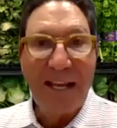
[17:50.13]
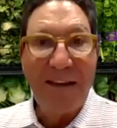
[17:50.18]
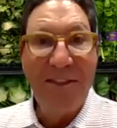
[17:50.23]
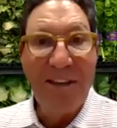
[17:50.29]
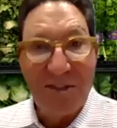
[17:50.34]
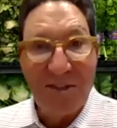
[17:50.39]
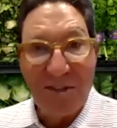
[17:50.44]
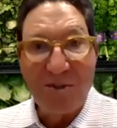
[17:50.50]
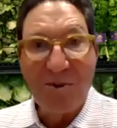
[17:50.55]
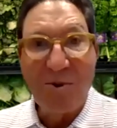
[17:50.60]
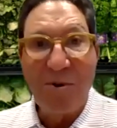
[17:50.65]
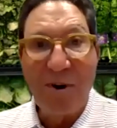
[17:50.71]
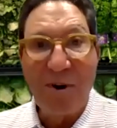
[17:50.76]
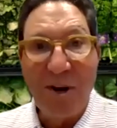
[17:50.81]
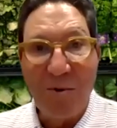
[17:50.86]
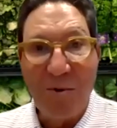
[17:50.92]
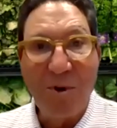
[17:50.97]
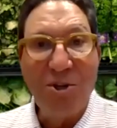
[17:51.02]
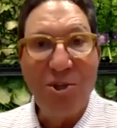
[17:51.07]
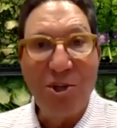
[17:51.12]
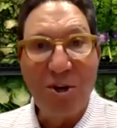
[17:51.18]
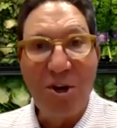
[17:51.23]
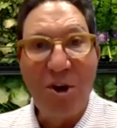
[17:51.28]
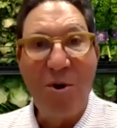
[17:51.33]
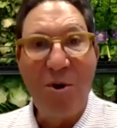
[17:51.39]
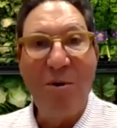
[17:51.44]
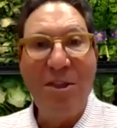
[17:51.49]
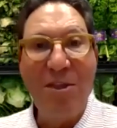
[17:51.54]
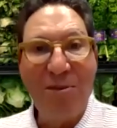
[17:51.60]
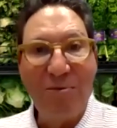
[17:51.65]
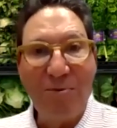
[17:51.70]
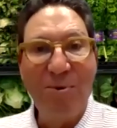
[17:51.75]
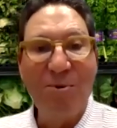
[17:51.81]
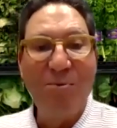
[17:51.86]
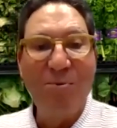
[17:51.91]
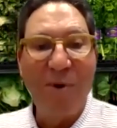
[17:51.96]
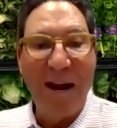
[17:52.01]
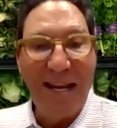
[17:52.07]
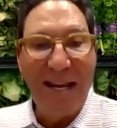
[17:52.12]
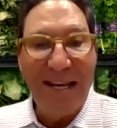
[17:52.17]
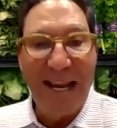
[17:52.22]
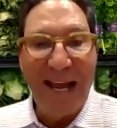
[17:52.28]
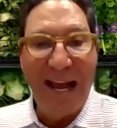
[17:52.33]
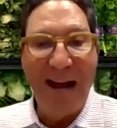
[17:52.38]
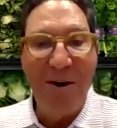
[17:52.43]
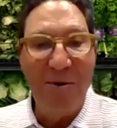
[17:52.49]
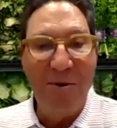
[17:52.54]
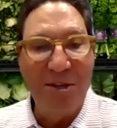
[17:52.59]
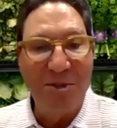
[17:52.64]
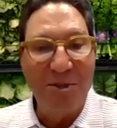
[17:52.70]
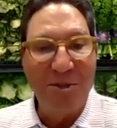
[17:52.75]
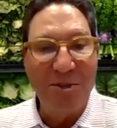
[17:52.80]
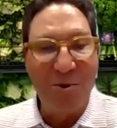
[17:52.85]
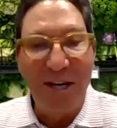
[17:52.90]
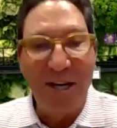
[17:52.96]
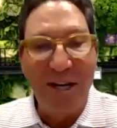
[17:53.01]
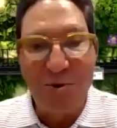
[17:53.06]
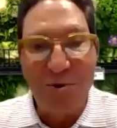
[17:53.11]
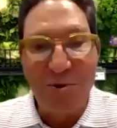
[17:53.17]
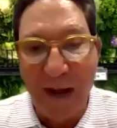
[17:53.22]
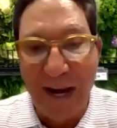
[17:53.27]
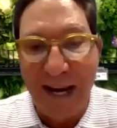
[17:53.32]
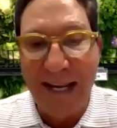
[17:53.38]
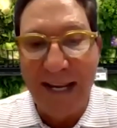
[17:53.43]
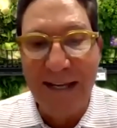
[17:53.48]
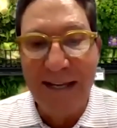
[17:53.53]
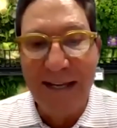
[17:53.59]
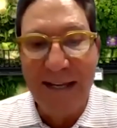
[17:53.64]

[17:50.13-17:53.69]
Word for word: This story, what you're going through right now in 2020,